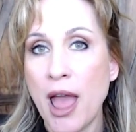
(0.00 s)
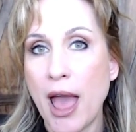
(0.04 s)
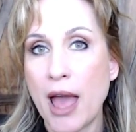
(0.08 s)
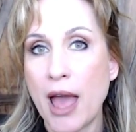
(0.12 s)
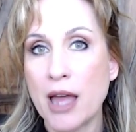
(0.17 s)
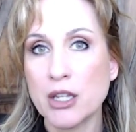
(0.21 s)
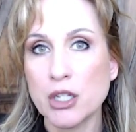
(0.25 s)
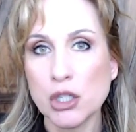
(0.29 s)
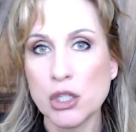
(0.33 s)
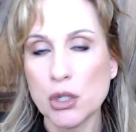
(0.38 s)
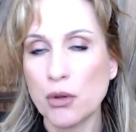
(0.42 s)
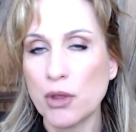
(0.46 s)

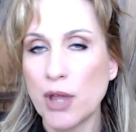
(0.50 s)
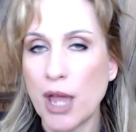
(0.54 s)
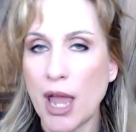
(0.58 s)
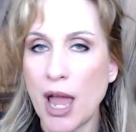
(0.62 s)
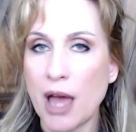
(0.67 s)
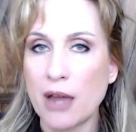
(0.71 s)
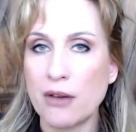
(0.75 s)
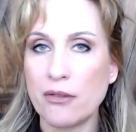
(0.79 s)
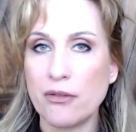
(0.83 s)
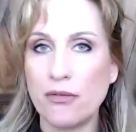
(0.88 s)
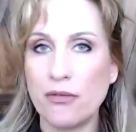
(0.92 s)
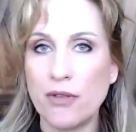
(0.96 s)
And so they
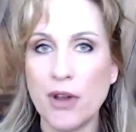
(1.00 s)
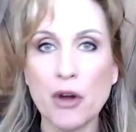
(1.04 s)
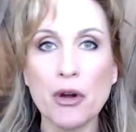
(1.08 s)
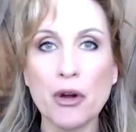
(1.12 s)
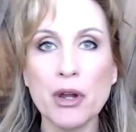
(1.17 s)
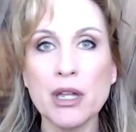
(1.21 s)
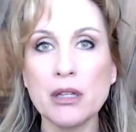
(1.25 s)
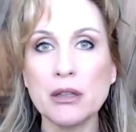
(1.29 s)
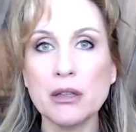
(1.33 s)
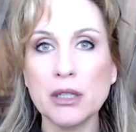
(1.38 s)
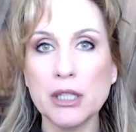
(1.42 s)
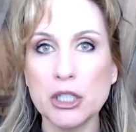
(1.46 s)
had
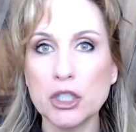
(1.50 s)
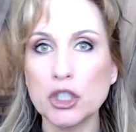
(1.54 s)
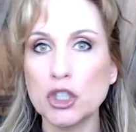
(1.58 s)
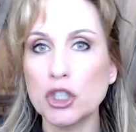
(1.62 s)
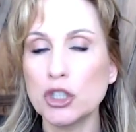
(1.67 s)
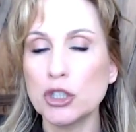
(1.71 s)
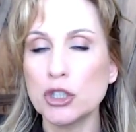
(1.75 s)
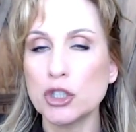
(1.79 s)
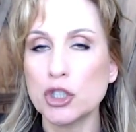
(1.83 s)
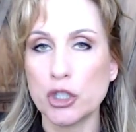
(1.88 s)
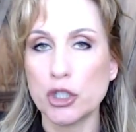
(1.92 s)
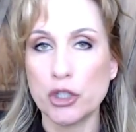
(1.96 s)
very
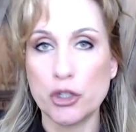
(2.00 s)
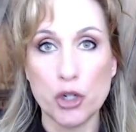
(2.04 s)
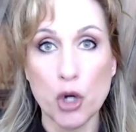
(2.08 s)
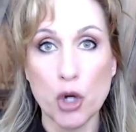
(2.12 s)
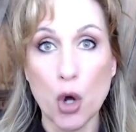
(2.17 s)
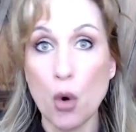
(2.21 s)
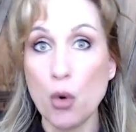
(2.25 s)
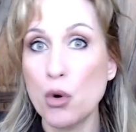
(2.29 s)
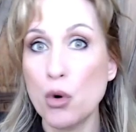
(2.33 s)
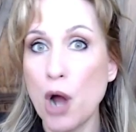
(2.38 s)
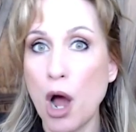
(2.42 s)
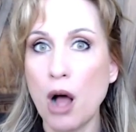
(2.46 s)
little to
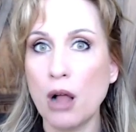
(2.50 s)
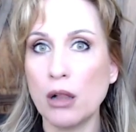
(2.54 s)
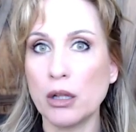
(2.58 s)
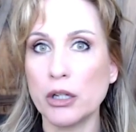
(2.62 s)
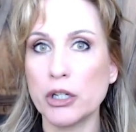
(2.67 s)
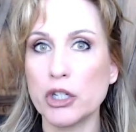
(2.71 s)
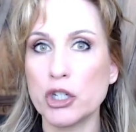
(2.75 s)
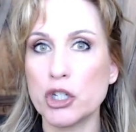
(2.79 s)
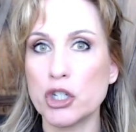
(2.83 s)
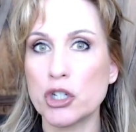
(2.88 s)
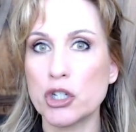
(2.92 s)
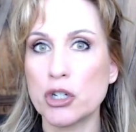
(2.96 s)
no
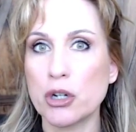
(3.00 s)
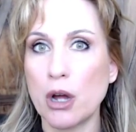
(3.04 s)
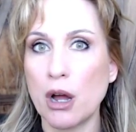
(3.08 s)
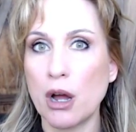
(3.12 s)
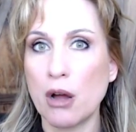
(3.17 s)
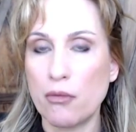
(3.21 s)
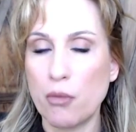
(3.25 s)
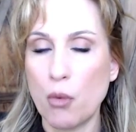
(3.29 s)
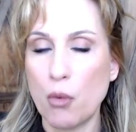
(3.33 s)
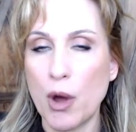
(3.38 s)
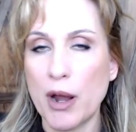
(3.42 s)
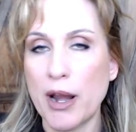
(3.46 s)
knowledge
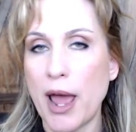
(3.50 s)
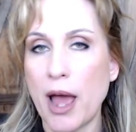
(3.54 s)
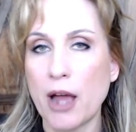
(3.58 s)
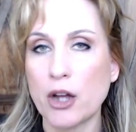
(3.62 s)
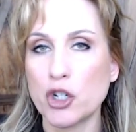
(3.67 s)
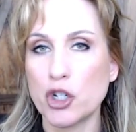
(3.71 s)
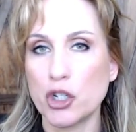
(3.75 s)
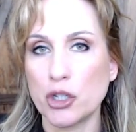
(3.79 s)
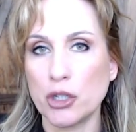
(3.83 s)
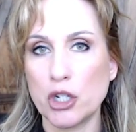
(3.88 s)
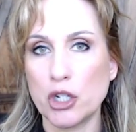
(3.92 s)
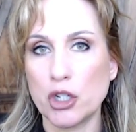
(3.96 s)
of what
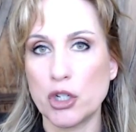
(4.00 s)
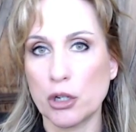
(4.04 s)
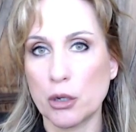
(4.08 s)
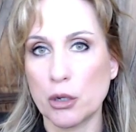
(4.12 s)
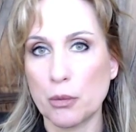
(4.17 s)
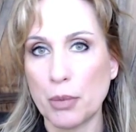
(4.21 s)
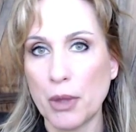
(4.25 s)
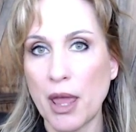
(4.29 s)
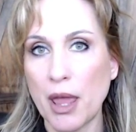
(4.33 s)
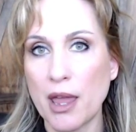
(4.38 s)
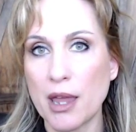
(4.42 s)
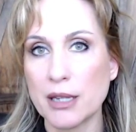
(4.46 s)
actually
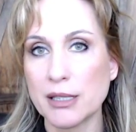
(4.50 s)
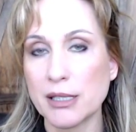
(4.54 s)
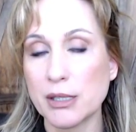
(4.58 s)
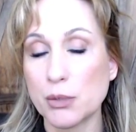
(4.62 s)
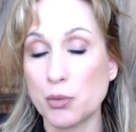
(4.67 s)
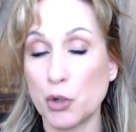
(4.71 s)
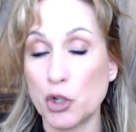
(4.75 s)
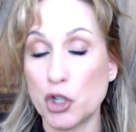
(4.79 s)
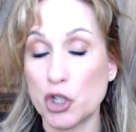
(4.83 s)
took place,